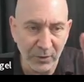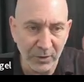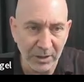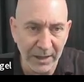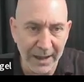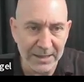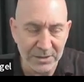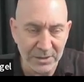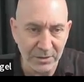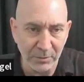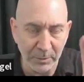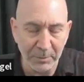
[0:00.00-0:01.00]
the class
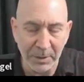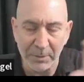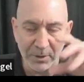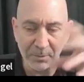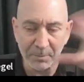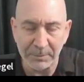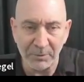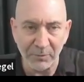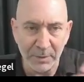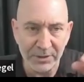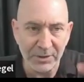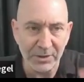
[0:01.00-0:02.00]
to remember, and people have
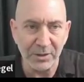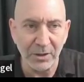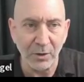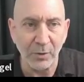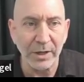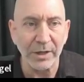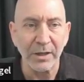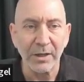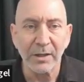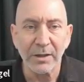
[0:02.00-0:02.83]
mentioned it already.